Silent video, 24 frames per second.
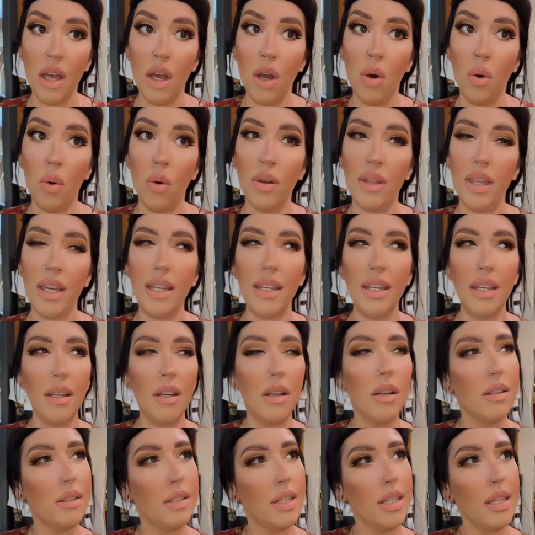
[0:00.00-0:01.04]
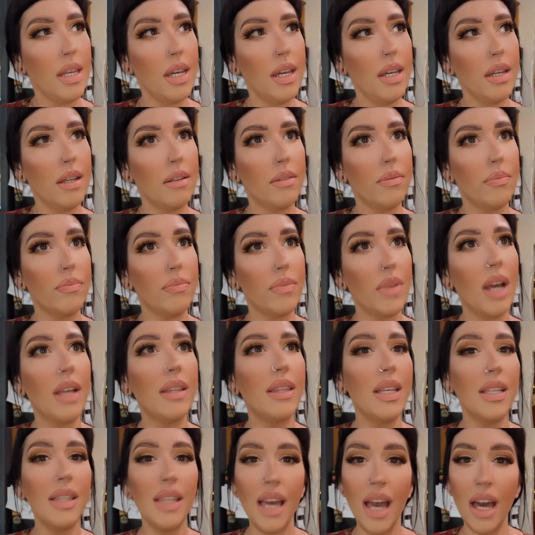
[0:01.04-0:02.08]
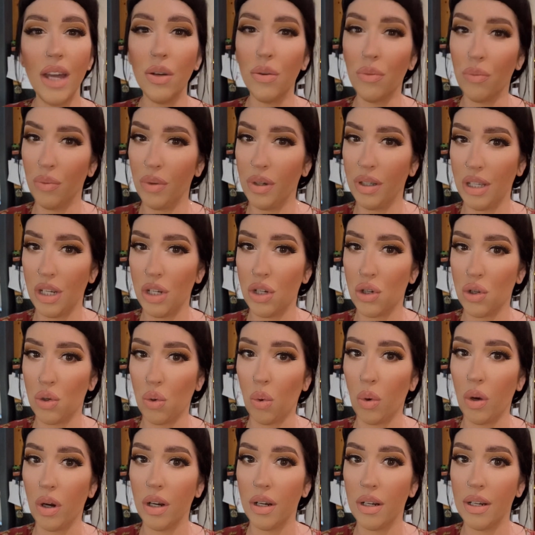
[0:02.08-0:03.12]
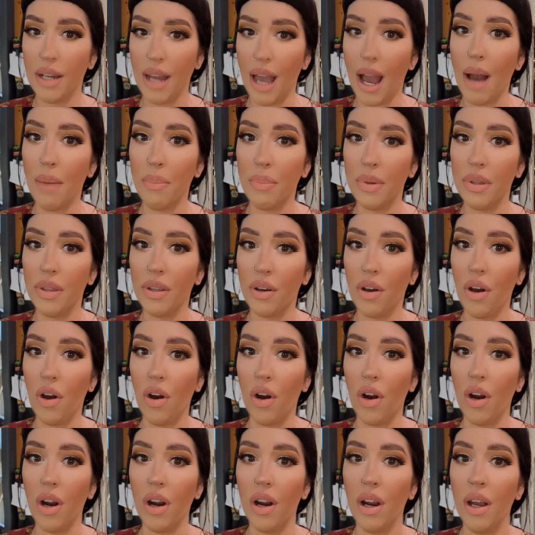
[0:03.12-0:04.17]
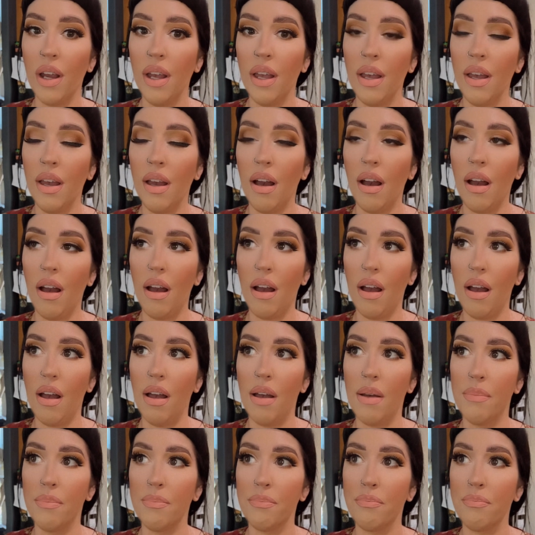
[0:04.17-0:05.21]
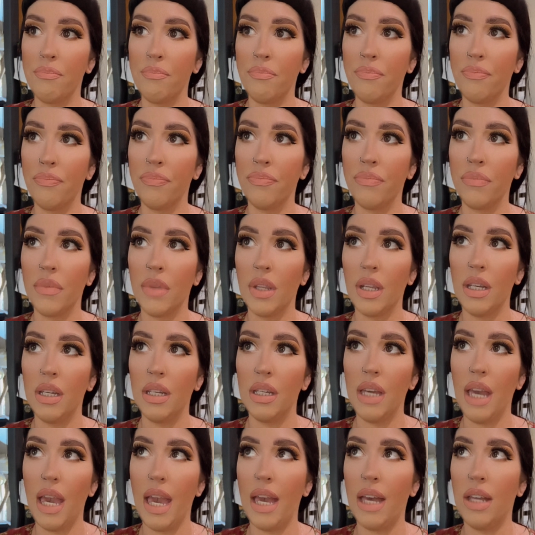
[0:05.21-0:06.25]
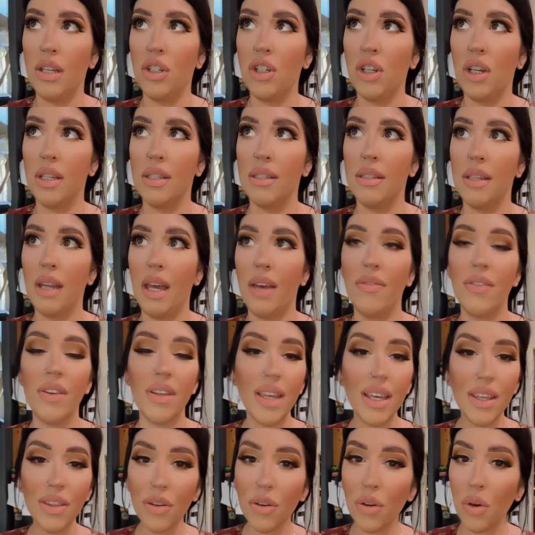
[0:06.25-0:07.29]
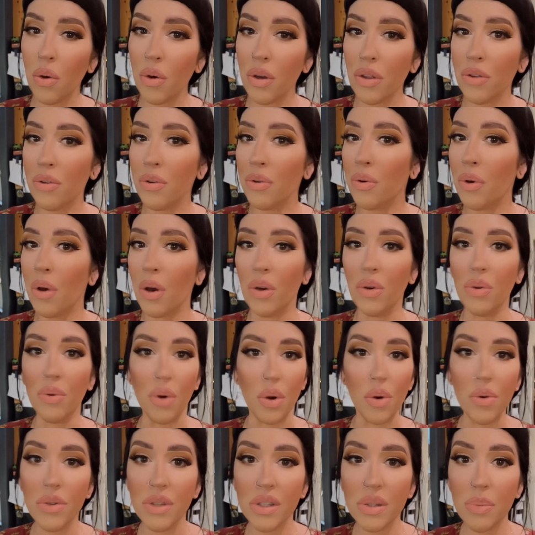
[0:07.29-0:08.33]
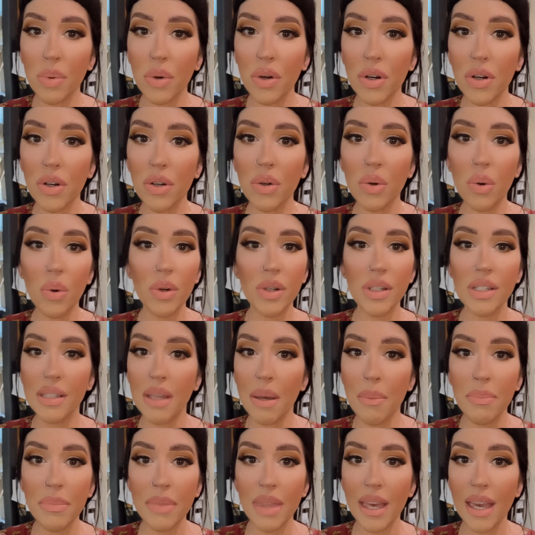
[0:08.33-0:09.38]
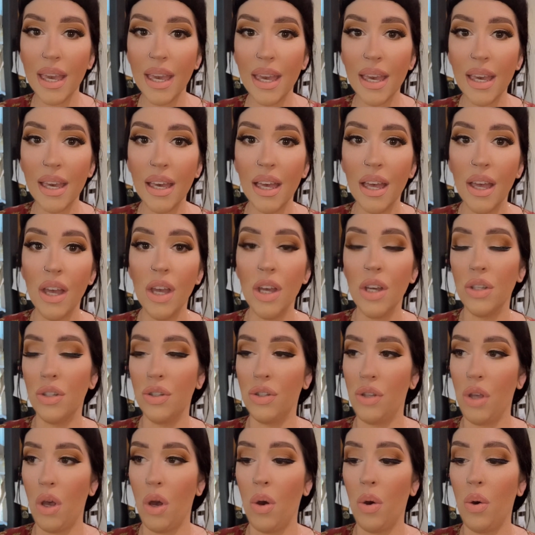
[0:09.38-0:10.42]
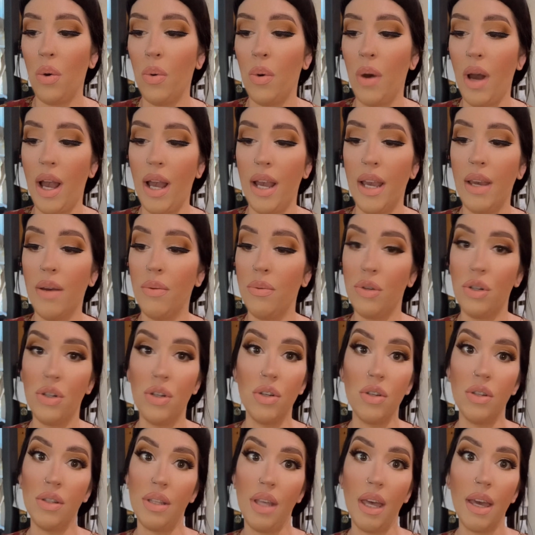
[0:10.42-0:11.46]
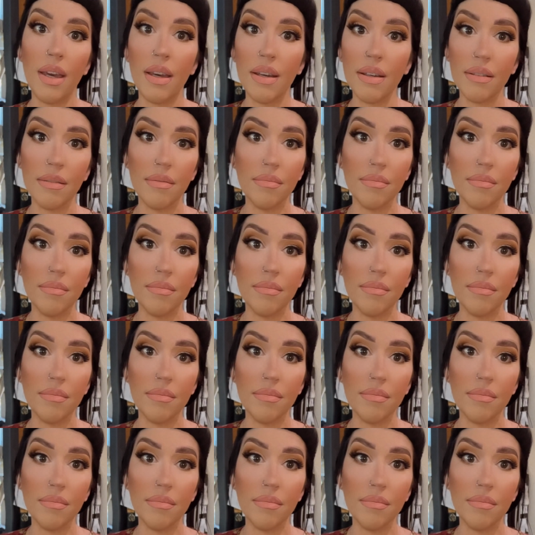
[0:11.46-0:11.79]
or I think they had a really short nap in the car. And just, I feel like they're going through a growth spurt or something. So I was just like